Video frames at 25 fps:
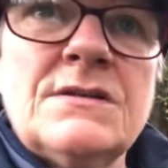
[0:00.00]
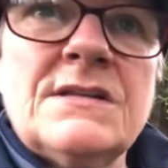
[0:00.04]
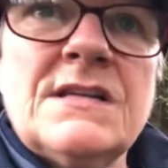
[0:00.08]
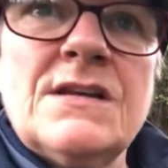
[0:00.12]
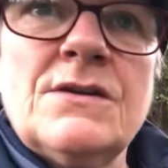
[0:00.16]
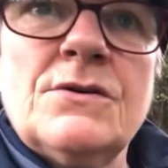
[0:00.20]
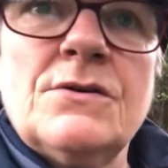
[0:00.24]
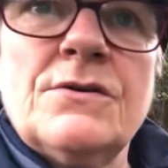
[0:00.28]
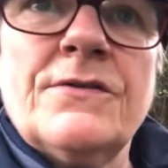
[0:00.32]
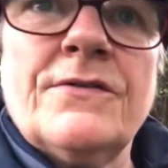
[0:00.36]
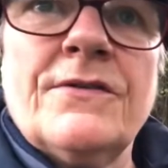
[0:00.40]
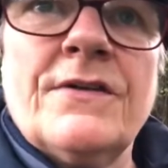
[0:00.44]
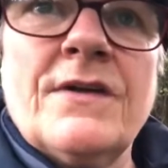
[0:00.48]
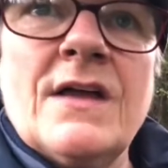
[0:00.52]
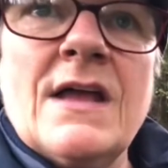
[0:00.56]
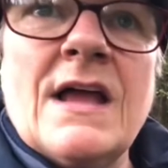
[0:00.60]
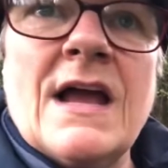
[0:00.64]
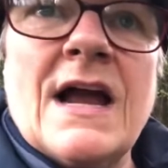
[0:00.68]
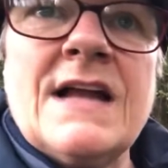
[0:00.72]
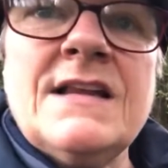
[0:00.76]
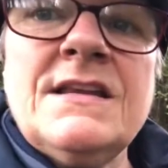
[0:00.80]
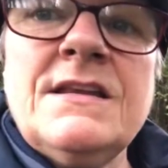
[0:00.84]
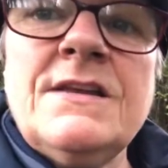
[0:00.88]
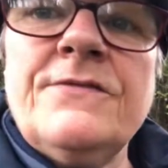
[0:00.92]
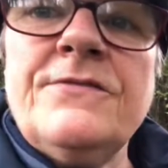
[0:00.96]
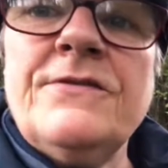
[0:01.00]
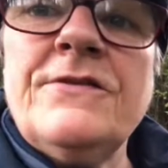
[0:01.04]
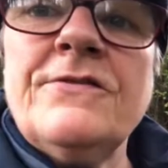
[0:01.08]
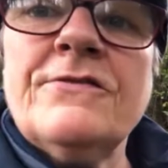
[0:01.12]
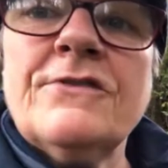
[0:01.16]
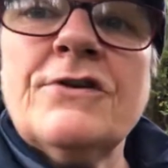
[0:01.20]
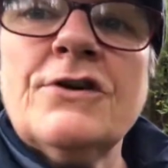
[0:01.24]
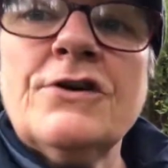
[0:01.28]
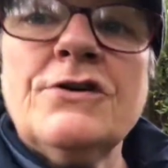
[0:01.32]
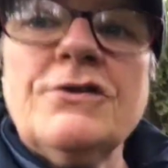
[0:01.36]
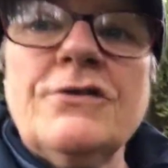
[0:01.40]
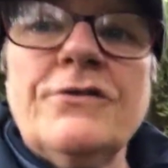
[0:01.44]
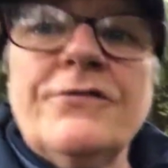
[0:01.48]
enough. And if you've
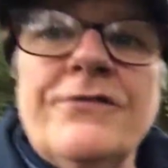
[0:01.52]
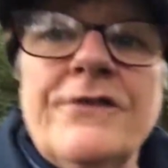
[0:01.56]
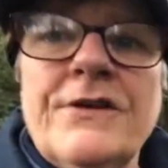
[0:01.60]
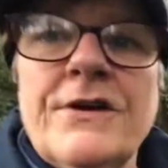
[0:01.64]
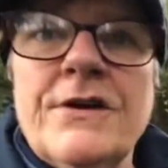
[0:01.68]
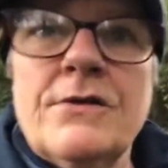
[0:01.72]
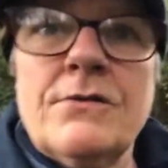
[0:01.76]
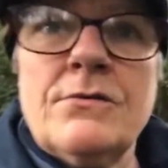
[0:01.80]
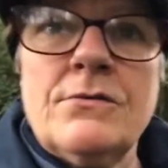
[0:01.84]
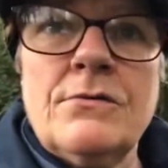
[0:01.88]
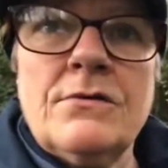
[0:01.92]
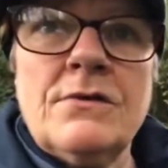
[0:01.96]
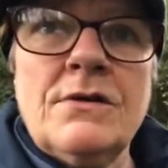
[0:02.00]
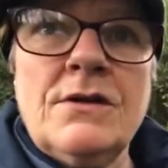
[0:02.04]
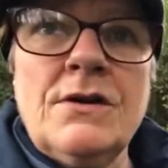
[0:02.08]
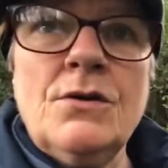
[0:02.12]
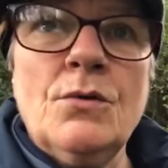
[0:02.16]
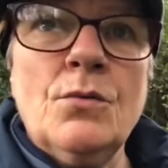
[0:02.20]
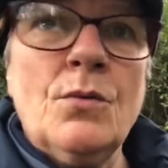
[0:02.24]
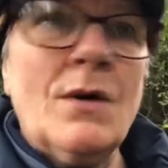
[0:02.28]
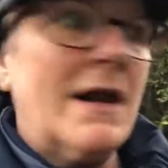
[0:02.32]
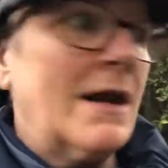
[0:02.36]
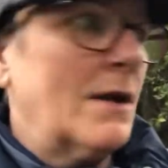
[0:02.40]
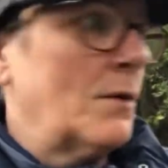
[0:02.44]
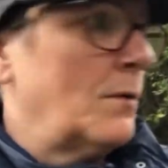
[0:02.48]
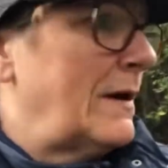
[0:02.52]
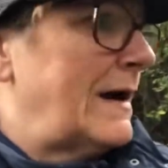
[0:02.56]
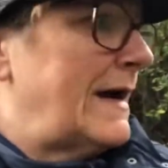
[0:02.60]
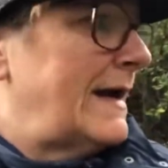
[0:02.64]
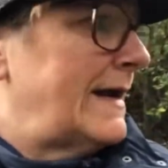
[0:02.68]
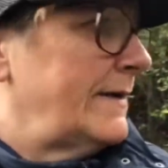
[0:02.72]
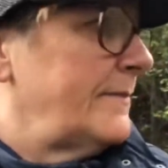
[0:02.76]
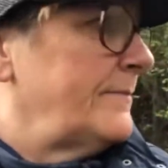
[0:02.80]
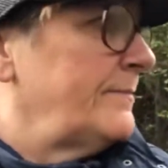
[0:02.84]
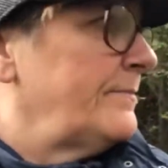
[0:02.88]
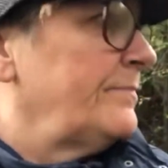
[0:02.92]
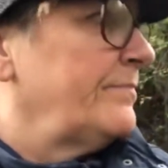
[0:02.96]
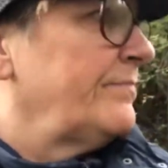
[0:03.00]
got your phone, you're well
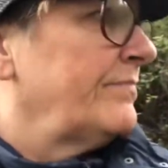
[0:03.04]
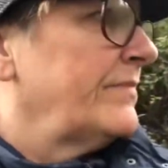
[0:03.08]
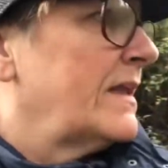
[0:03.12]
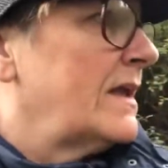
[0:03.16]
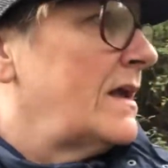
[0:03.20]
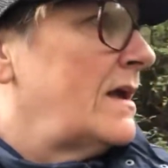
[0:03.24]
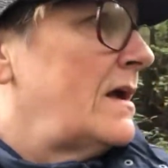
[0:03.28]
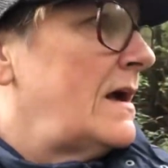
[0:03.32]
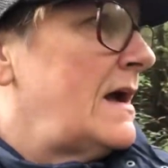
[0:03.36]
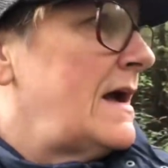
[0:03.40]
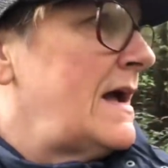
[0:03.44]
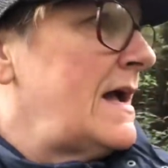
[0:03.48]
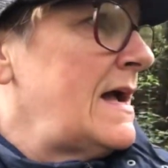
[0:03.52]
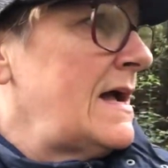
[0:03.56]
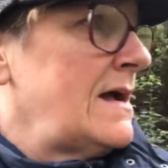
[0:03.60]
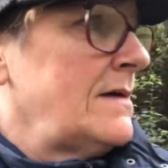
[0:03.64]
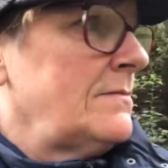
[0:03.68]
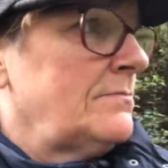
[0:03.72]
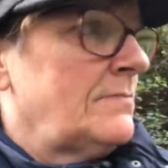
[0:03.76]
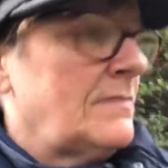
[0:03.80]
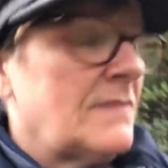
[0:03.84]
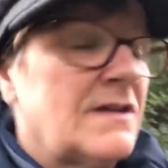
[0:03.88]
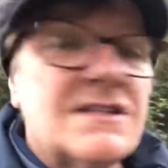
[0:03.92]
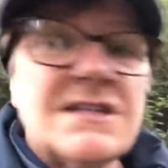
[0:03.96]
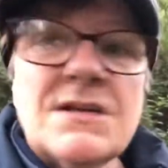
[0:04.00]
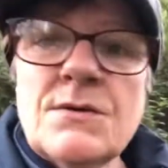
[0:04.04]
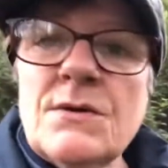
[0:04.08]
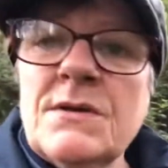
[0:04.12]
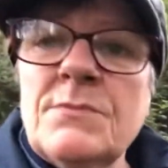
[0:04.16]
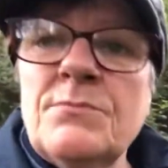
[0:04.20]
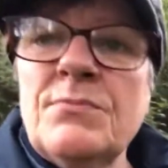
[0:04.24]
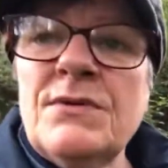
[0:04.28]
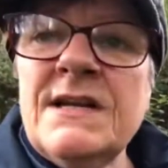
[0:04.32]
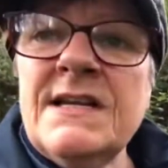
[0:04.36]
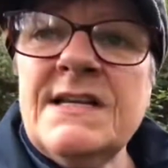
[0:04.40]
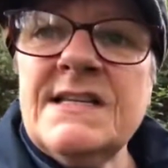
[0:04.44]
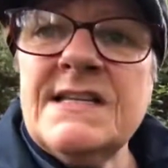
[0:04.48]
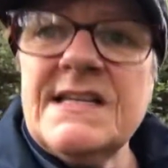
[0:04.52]
away. So I'd
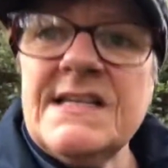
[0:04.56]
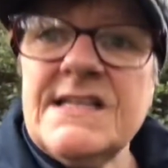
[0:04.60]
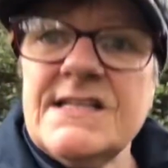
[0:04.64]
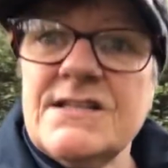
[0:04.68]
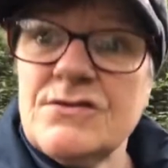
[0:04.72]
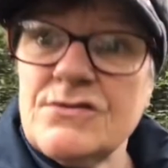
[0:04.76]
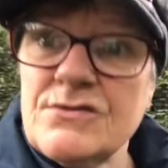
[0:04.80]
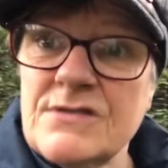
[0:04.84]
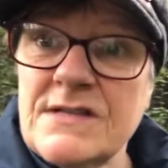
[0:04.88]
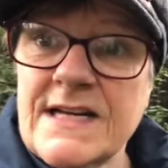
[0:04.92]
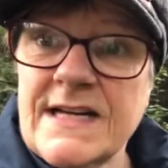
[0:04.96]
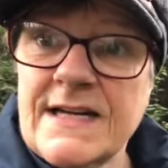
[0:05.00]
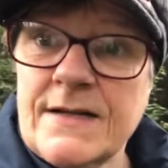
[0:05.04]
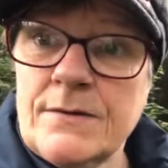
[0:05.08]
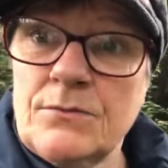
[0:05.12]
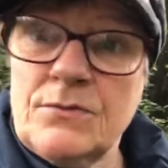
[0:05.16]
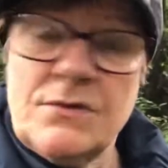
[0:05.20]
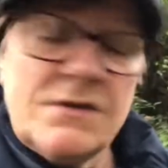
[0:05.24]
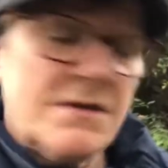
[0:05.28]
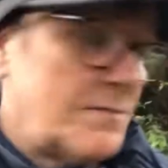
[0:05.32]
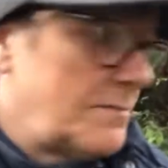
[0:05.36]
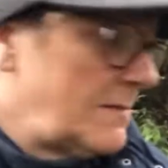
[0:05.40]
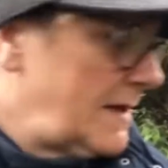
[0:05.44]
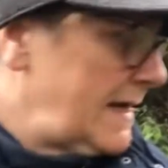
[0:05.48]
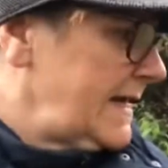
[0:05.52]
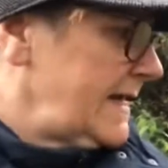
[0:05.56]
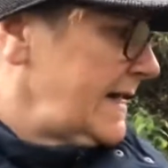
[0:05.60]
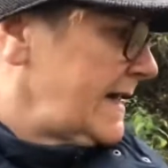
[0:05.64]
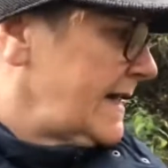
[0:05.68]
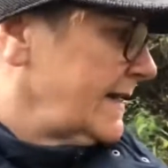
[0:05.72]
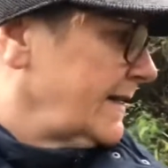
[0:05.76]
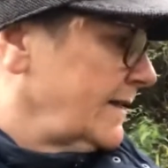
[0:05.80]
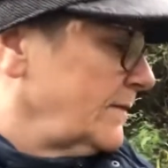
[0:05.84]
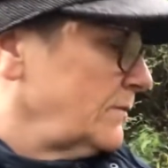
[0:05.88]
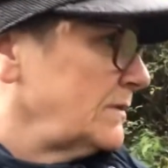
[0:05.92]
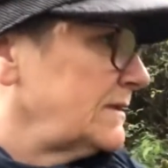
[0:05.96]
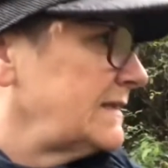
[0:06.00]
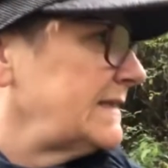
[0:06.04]
bring Diesel down with me,
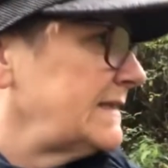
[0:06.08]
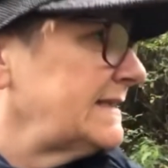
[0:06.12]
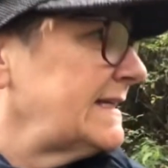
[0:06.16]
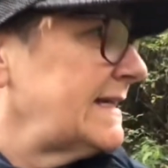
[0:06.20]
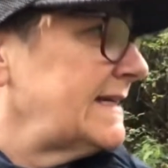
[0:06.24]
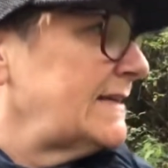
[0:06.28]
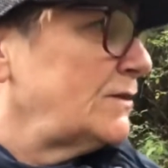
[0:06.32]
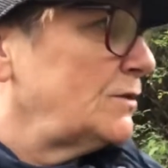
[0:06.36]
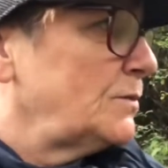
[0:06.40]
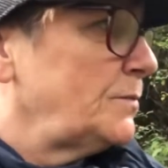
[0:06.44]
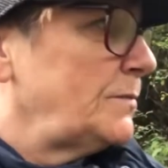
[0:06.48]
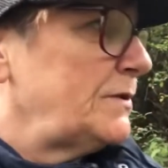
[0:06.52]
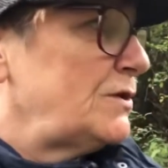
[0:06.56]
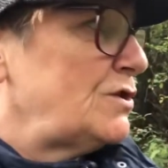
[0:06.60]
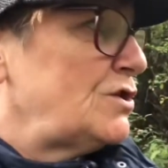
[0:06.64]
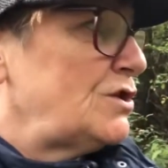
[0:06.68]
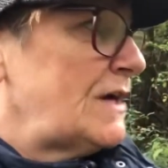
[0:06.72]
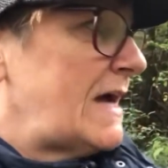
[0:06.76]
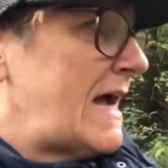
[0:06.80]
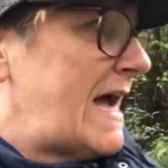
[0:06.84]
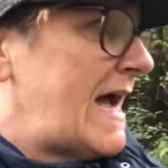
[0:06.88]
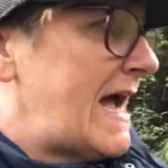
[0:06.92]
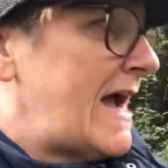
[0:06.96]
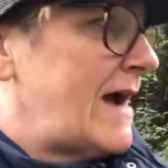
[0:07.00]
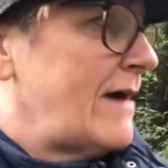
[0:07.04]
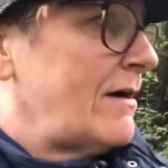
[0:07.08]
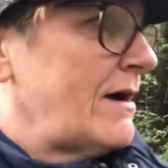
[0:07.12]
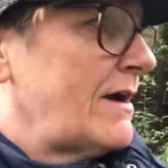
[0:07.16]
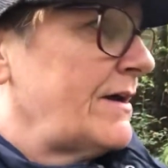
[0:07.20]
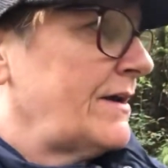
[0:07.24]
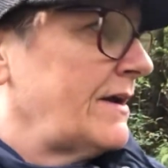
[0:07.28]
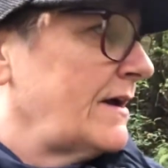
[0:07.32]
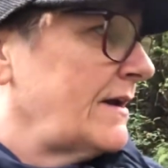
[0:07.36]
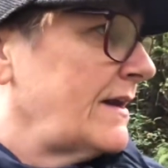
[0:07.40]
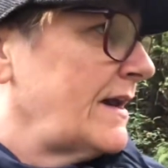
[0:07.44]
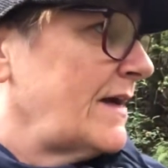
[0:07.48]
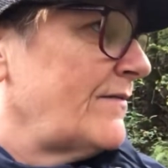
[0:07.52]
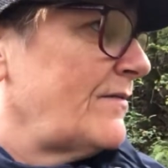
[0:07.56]
and I would set up a chair, and
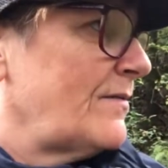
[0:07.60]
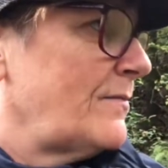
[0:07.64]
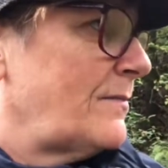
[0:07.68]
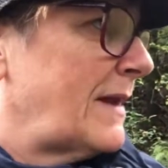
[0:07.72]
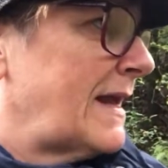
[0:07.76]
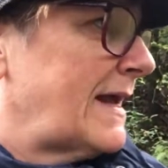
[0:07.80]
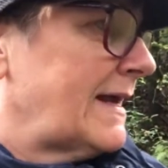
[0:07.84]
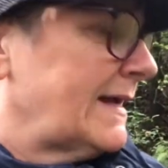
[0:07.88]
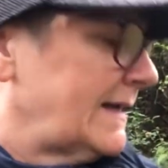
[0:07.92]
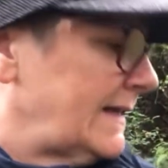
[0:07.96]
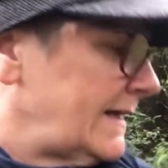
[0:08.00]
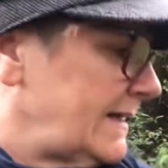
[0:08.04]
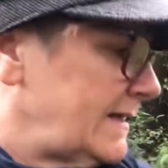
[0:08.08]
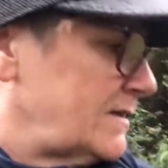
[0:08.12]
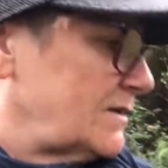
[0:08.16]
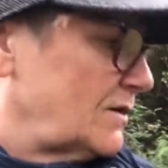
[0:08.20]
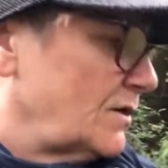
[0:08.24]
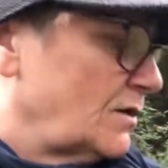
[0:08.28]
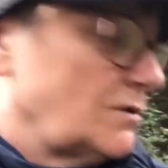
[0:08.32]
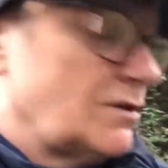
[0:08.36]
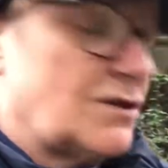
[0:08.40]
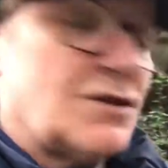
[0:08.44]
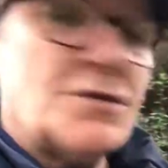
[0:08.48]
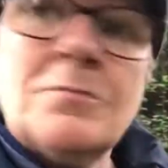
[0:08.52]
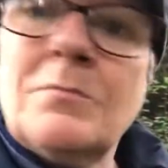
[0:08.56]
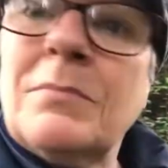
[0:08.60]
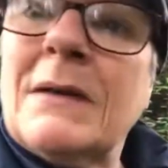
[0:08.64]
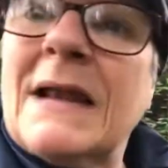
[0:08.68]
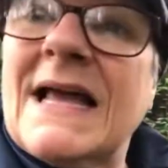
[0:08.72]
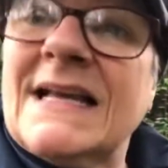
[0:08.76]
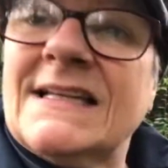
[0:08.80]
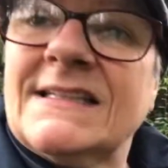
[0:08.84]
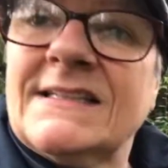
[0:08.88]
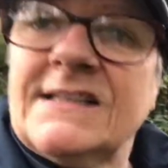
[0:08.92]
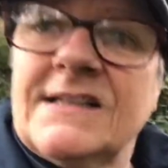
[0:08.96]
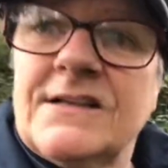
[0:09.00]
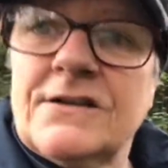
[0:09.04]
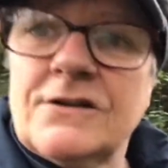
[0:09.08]
I'd have a blanket on, some
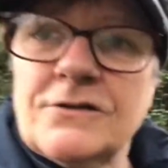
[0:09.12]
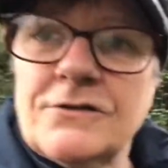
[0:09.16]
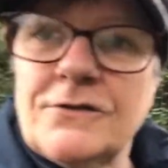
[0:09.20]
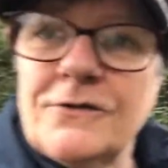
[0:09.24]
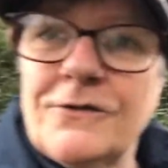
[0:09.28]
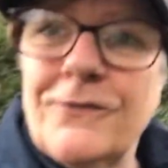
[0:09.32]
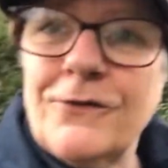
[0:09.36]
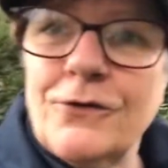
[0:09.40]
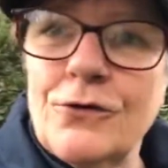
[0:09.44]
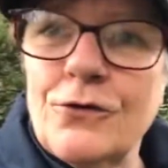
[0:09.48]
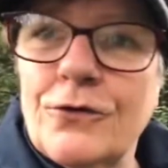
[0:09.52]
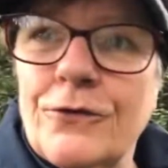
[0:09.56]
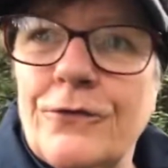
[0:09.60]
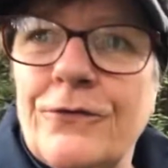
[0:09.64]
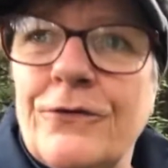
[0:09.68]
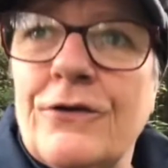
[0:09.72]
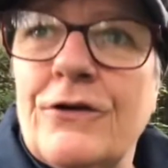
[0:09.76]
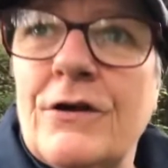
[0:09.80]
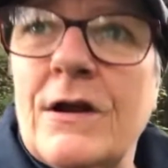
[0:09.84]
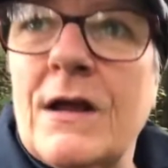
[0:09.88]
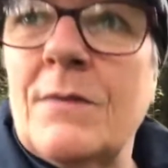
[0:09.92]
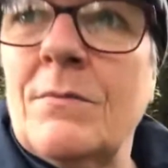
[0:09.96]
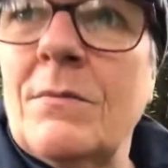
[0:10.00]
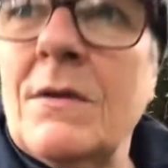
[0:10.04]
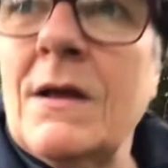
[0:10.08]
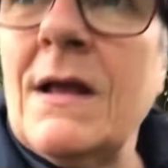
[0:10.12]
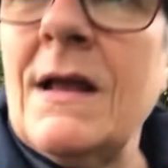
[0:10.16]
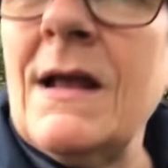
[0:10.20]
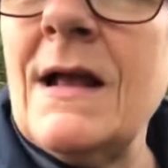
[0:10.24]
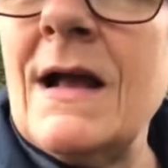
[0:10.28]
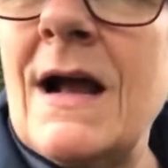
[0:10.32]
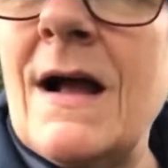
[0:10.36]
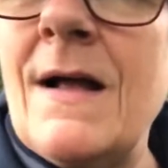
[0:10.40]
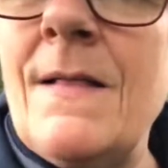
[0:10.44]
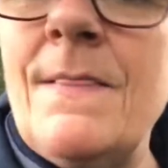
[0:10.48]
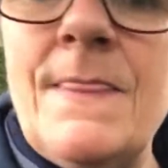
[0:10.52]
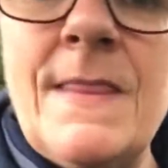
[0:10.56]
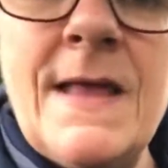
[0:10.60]
plastic on the floor for him,
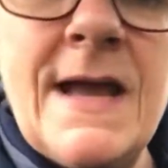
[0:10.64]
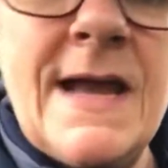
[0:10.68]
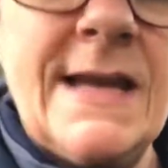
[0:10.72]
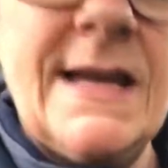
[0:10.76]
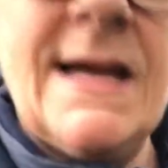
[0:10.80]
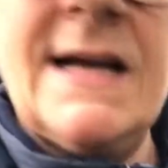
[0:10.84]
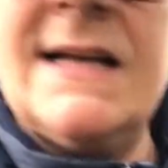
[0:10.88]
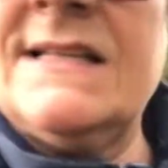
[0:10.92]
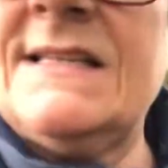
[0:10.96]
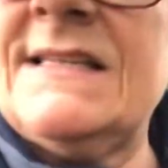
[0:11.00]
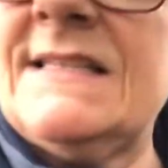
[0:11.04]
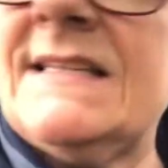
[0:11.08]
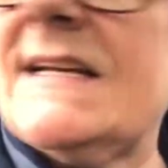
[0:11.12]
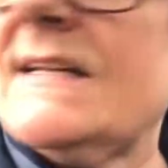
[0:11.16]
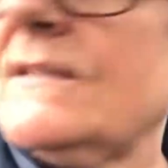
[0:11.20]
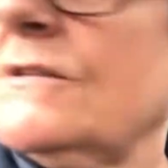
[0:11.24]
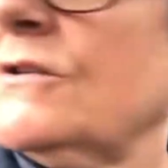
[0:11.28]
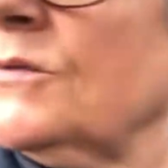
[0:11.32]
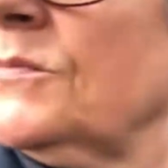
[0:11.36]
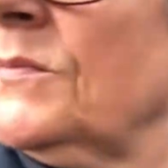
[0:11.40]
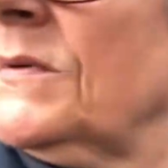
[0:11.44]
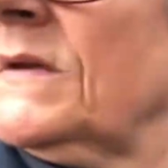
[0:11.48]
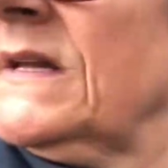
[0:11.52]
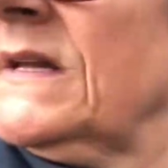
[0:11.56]
and then I'd set up and